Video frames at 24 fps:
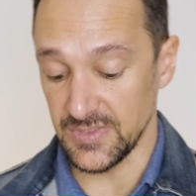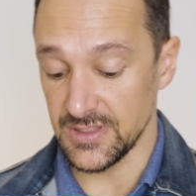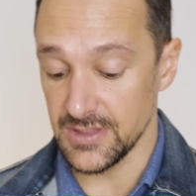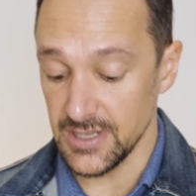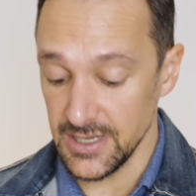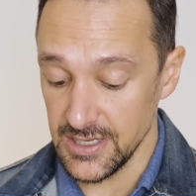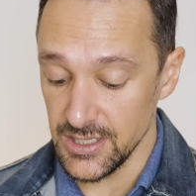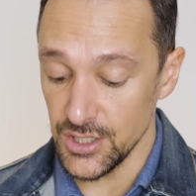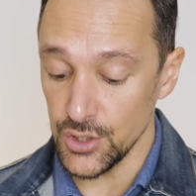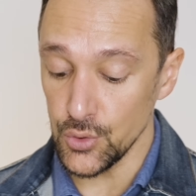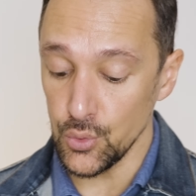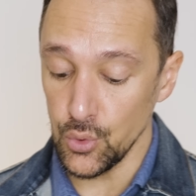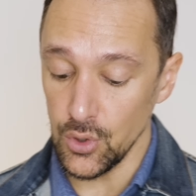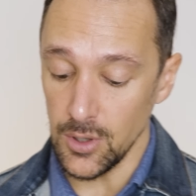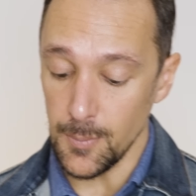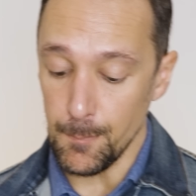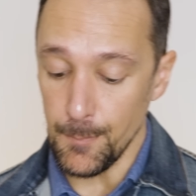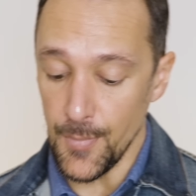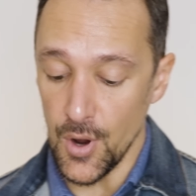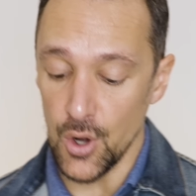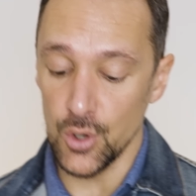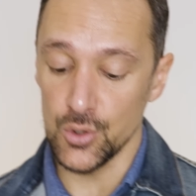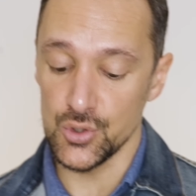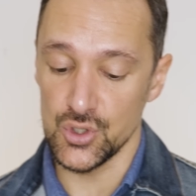then you will
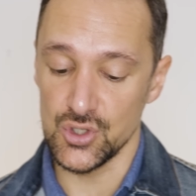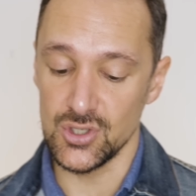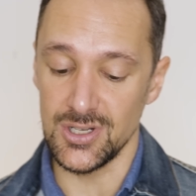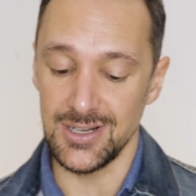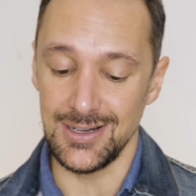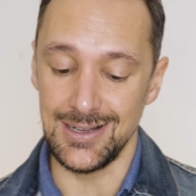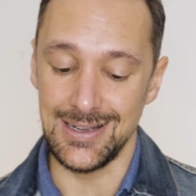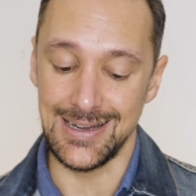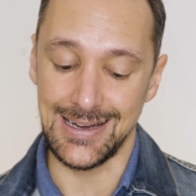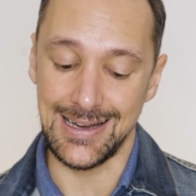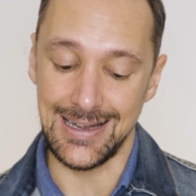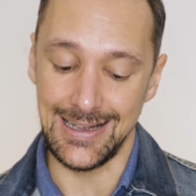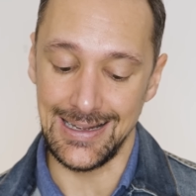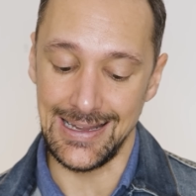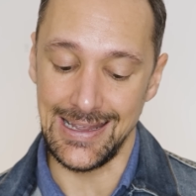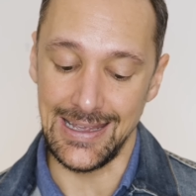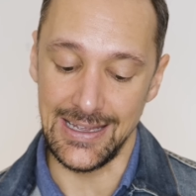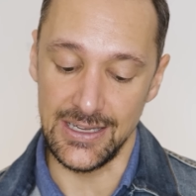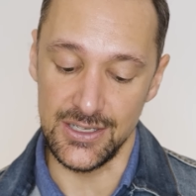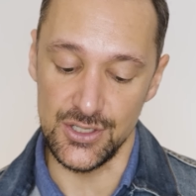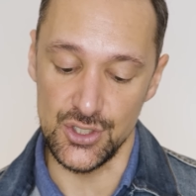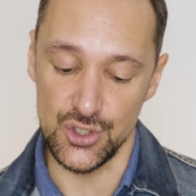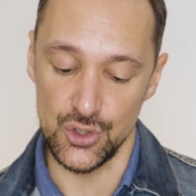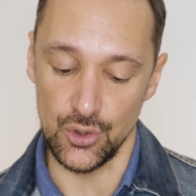most likely
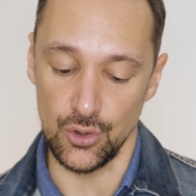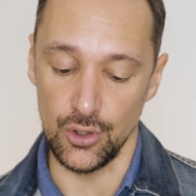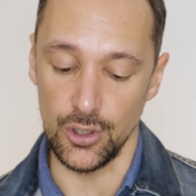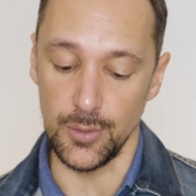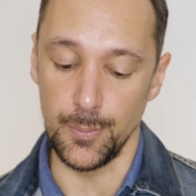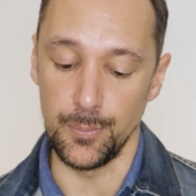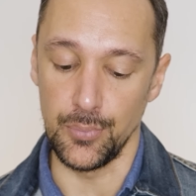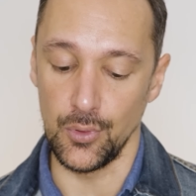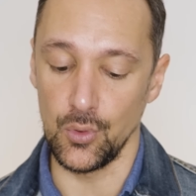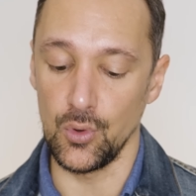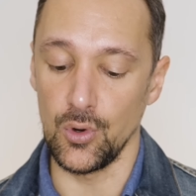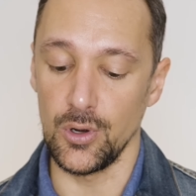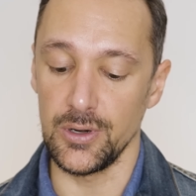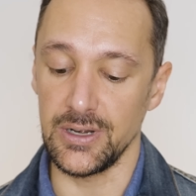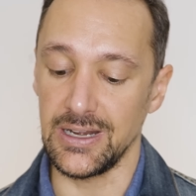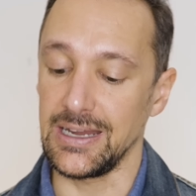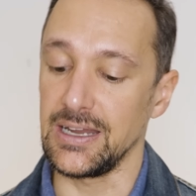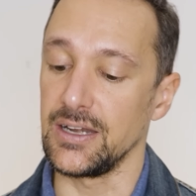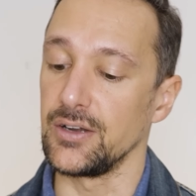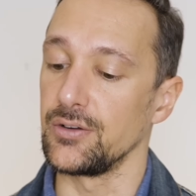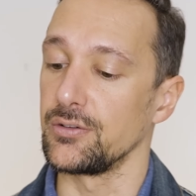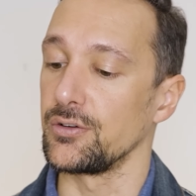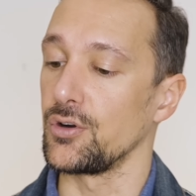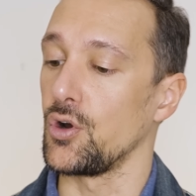enjoy Born
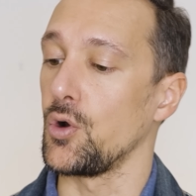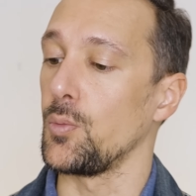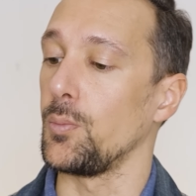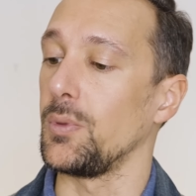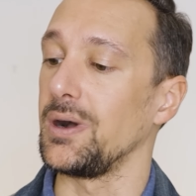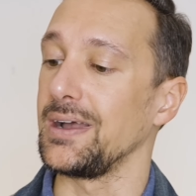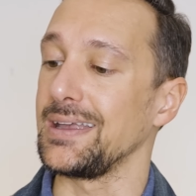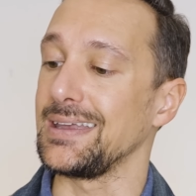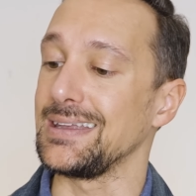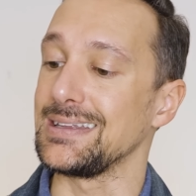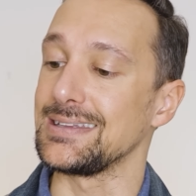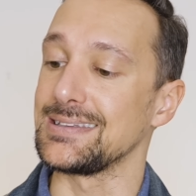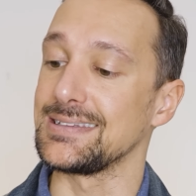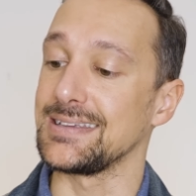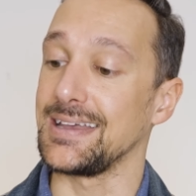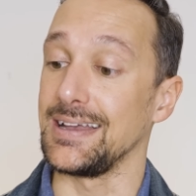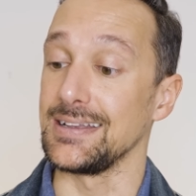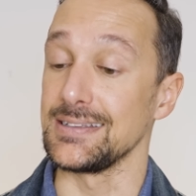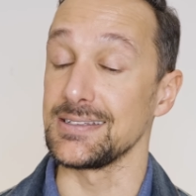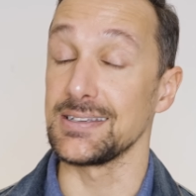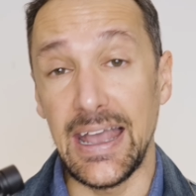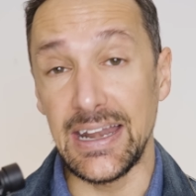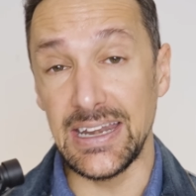in Roma Intense.